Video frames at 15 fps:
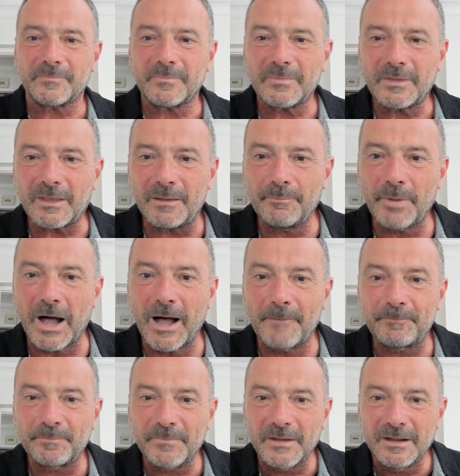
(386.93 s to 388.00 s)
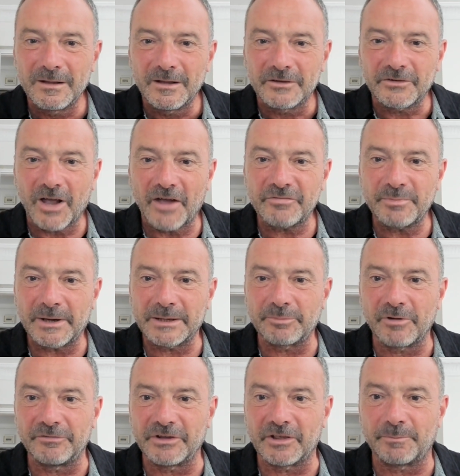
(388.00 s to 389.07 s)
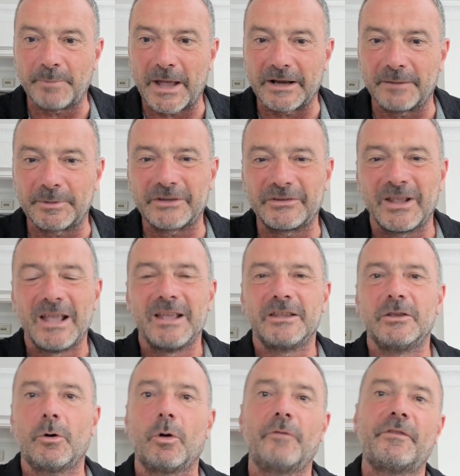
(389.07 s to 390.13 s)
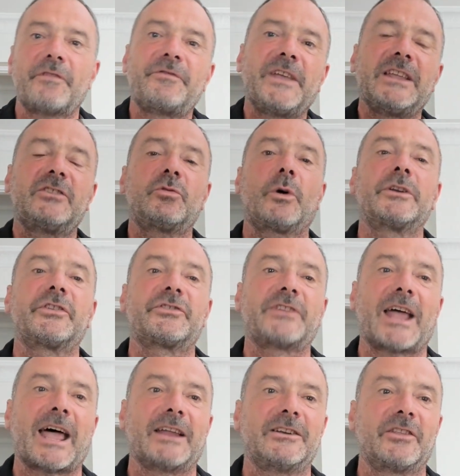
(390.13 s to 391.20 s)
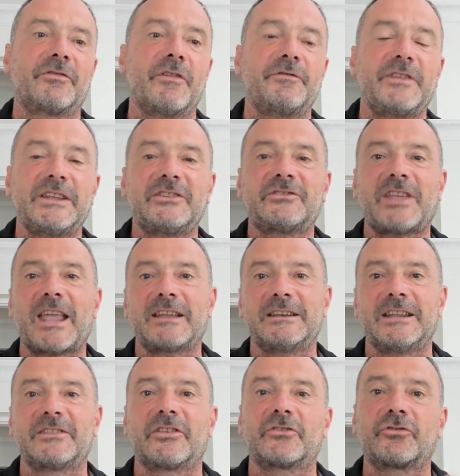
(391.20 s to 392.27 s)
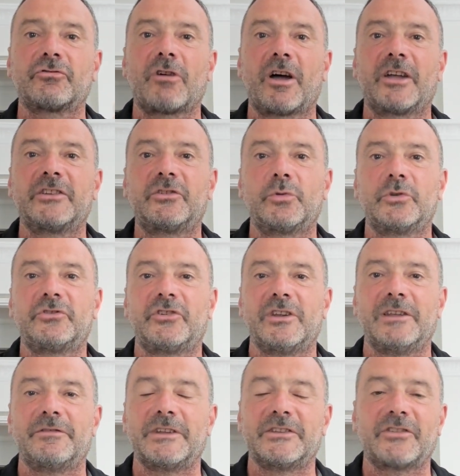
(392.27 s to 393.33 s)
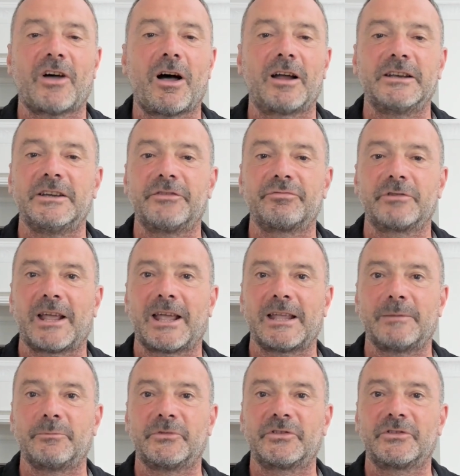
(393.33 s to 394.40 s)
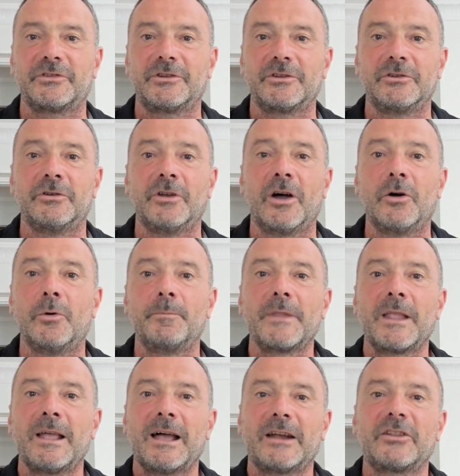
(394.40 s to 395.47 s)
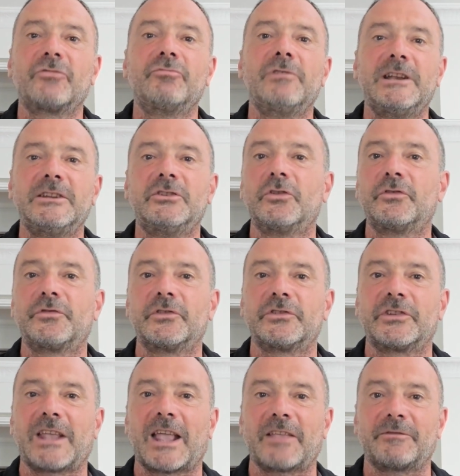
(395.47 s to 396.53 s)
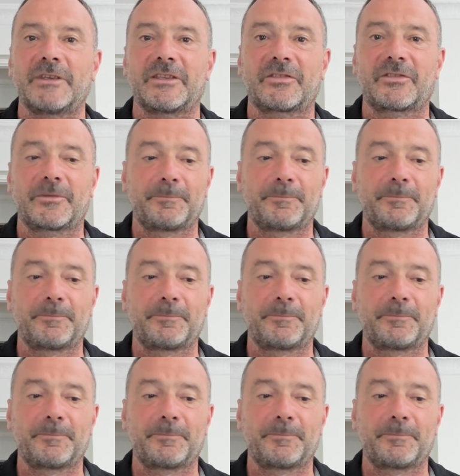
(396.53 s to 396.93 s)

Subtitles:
But diaphragmatic breathing is better because the thing to understand is that these techniques are trying to achieve entirely different aims, and it's really useful to get this.